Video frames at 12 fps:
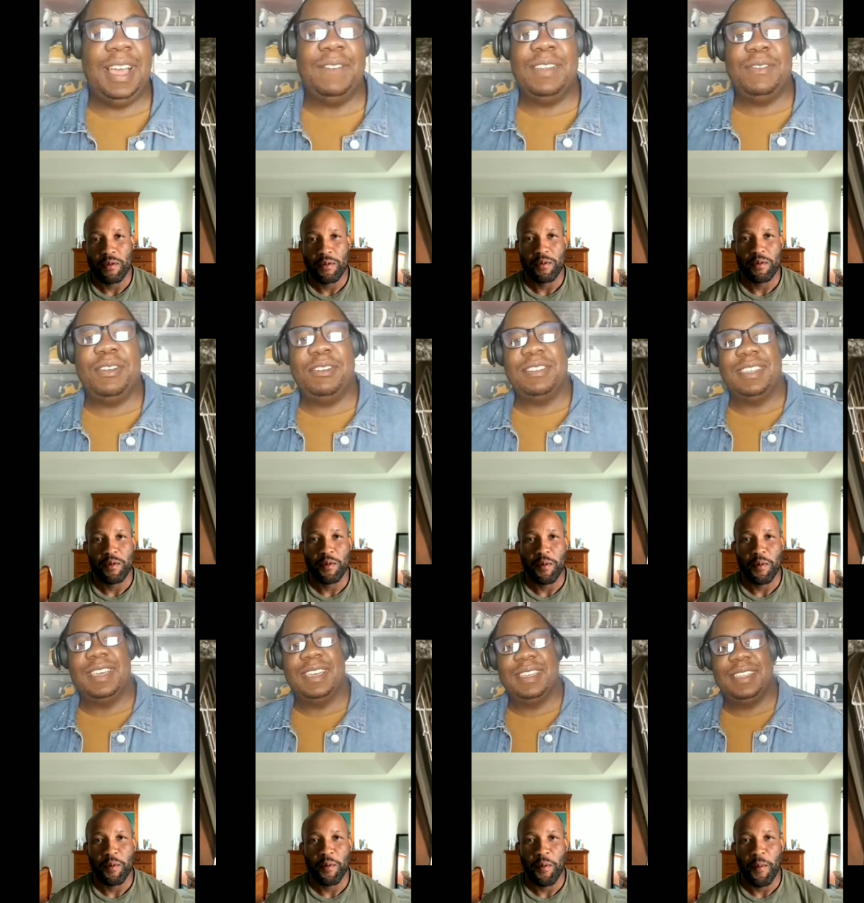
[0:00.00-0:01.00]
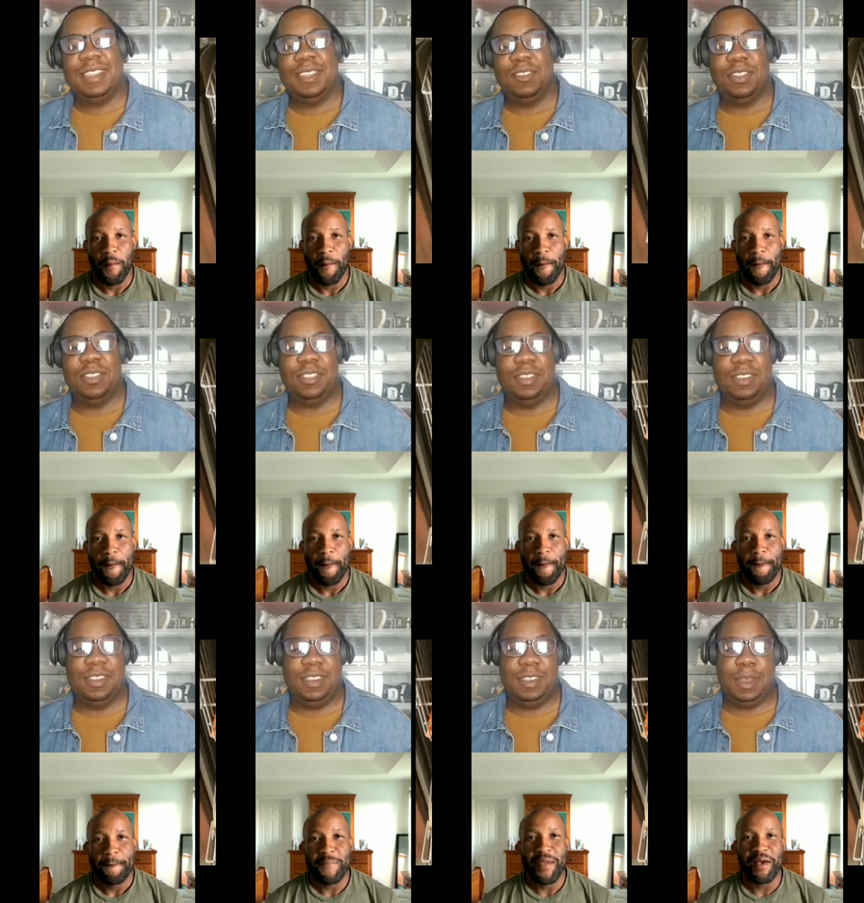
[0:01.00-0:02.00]
Speaker 1: never heard of that. Does,
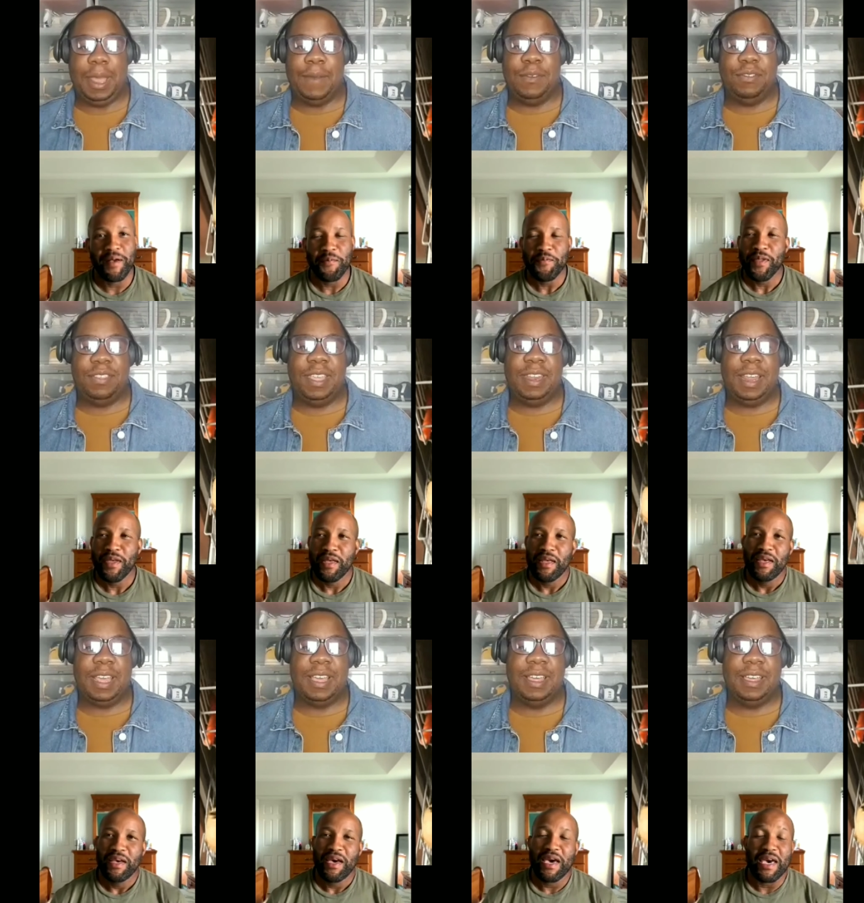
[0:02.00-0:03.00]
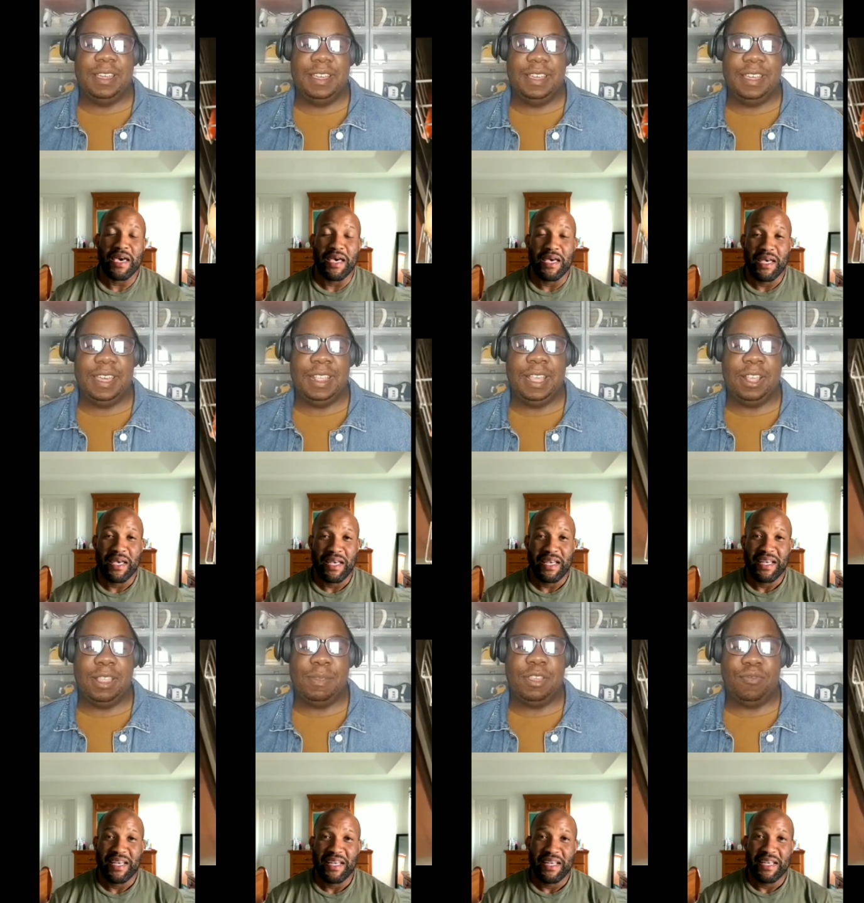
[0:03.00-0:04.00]
yeah. Have you seen like a? Is that
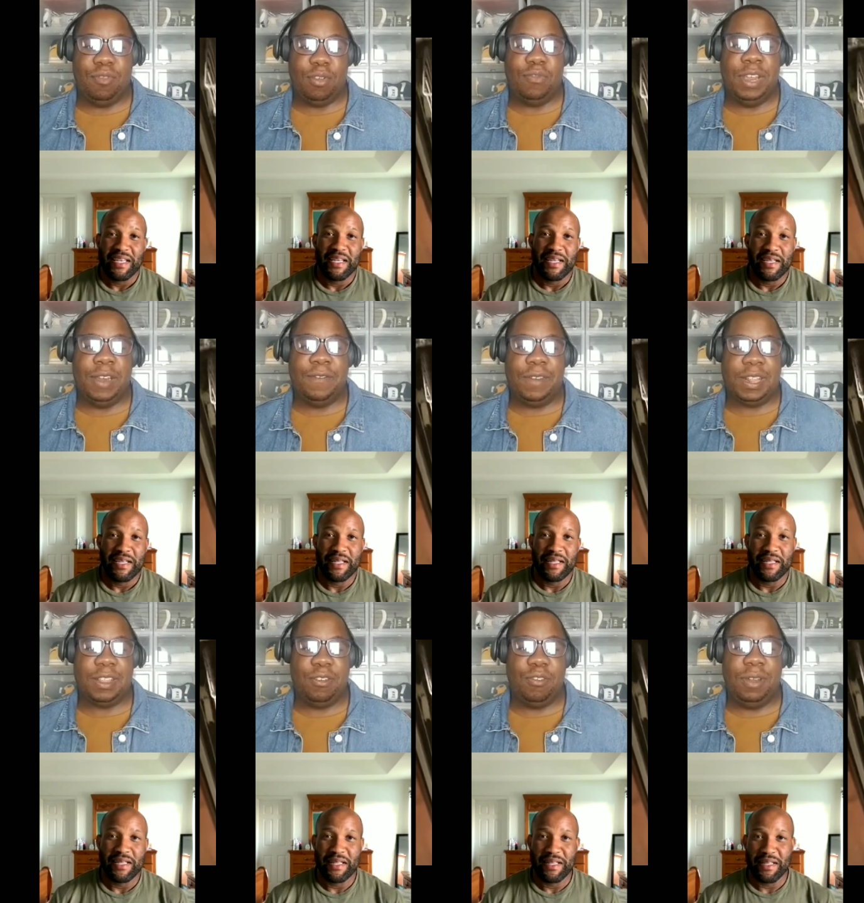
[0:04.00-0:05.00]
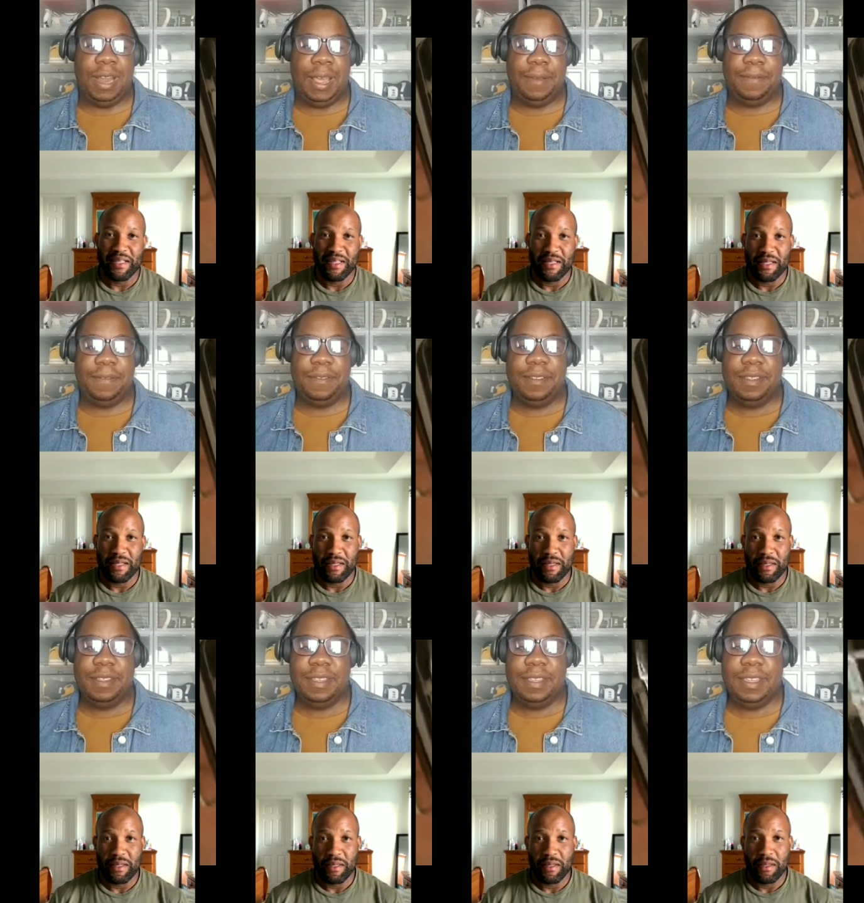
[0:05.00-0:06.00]
something you have done for like your whole life?
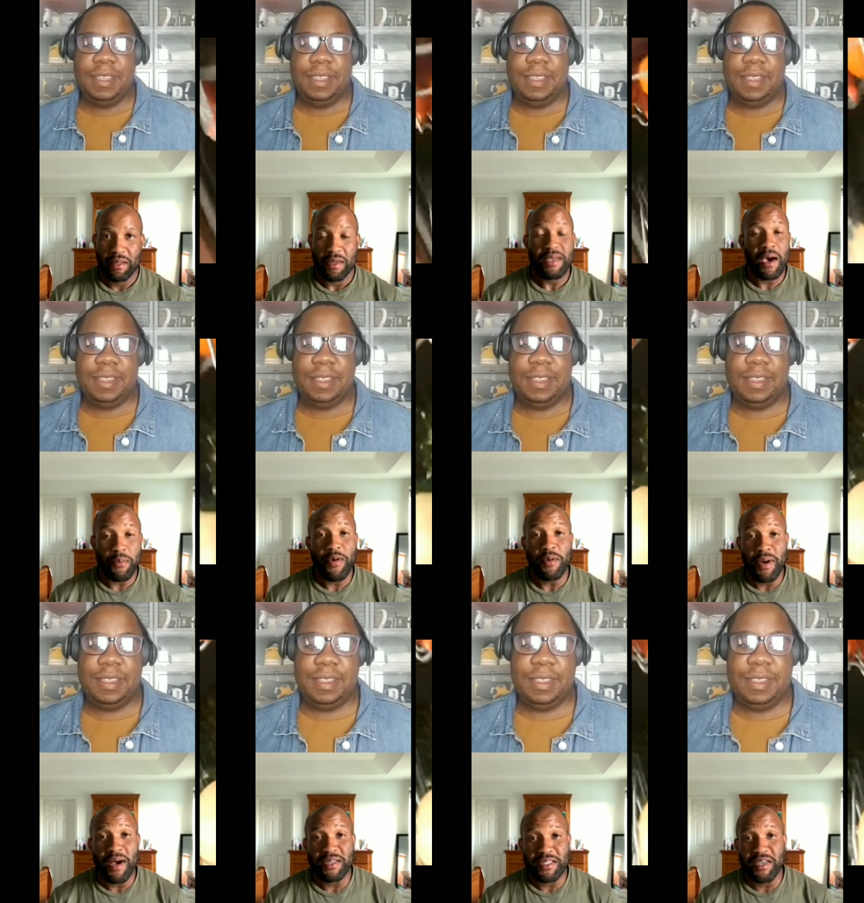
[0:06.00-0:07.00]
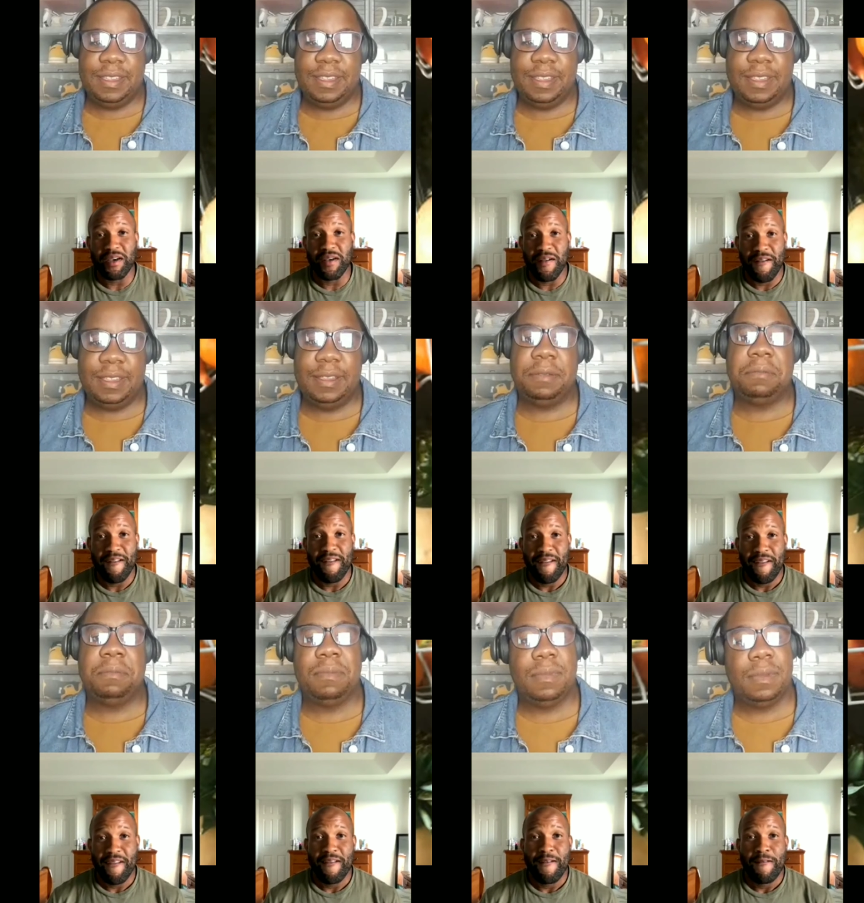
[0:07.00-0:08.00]
Speaker 2: Yeah, pretty much. Yeah.
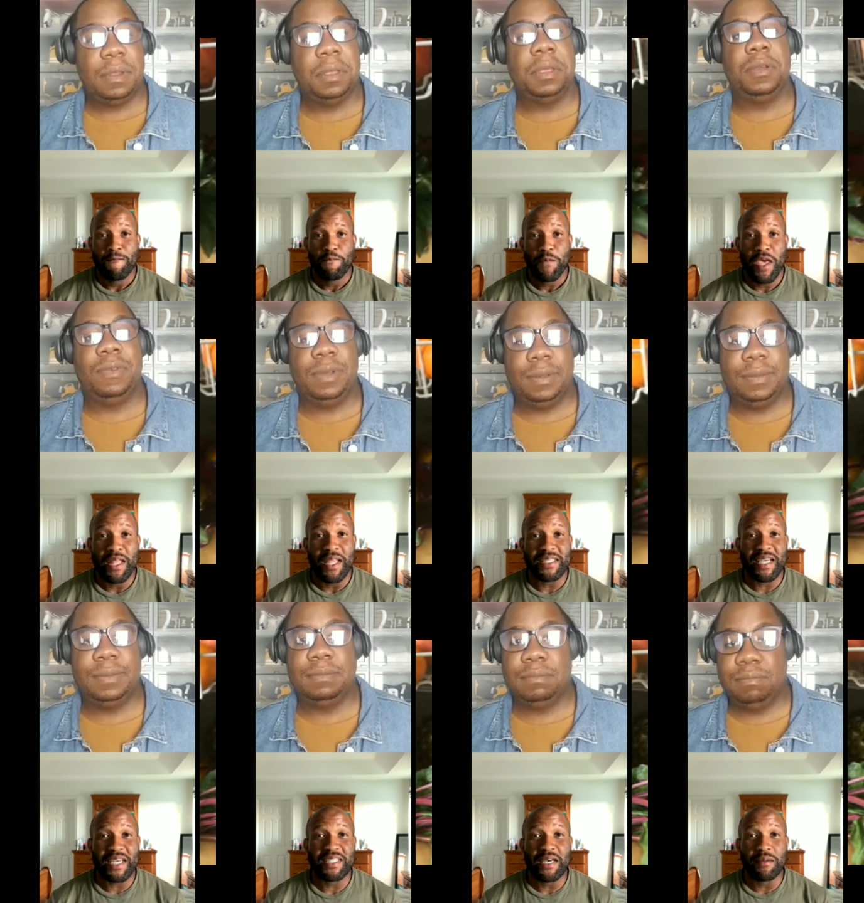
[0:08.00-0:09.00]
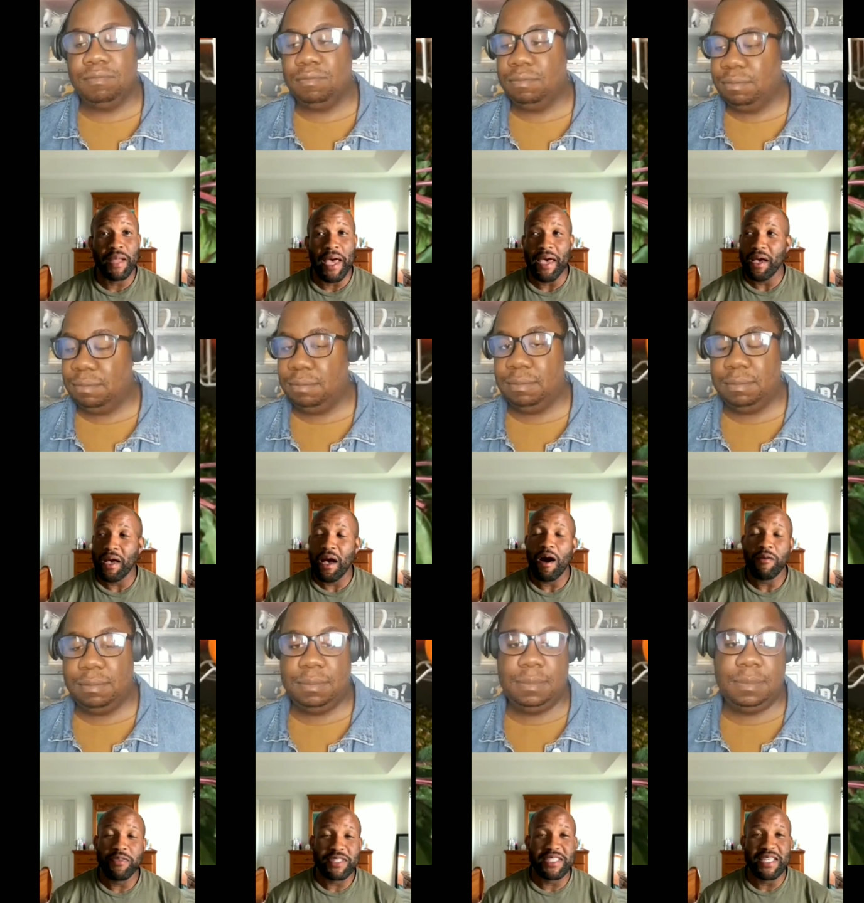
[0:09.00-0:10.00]
And first I see them like cough or
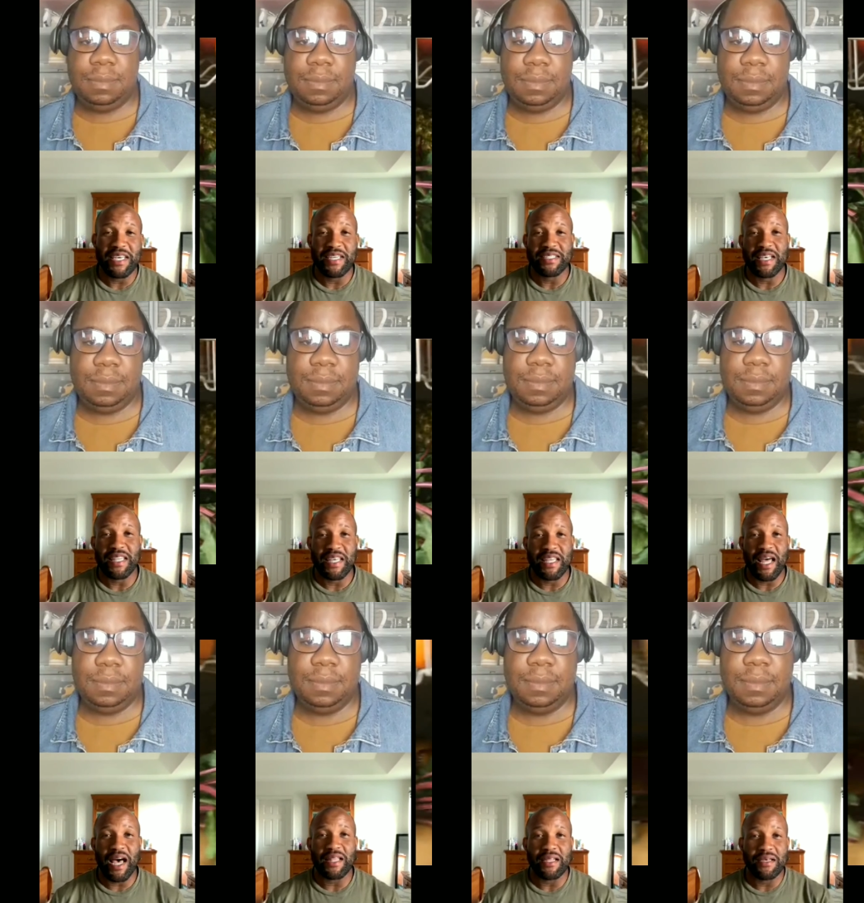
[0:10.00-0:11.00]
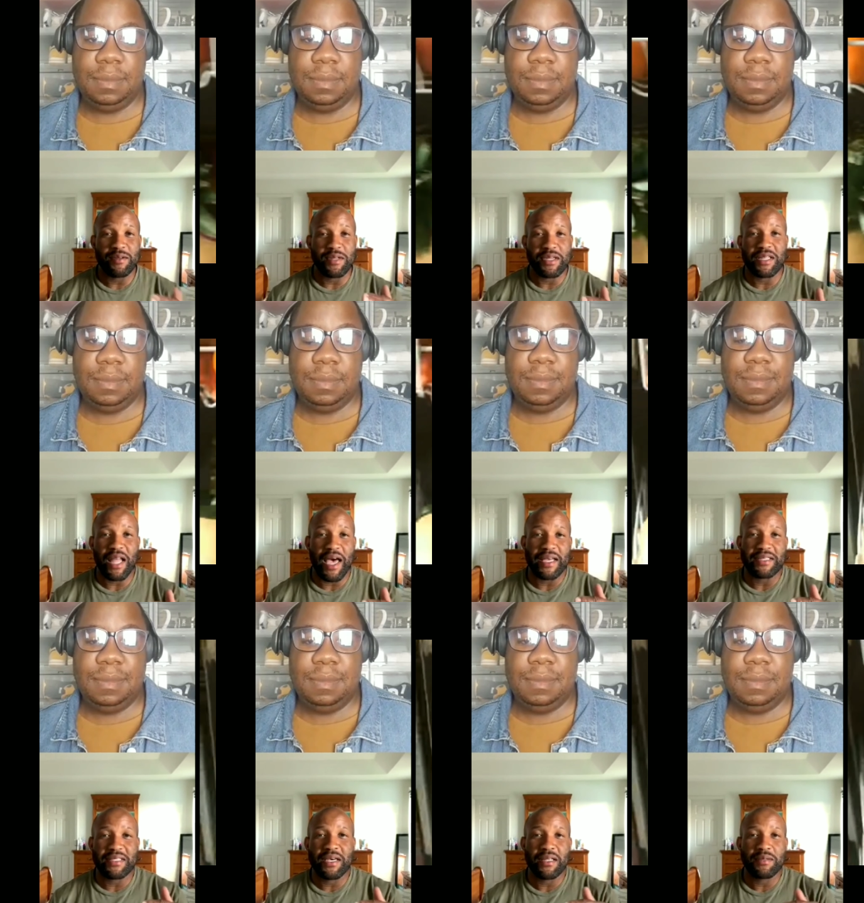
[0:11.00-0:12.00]
sneeze, and then I literally like tell them to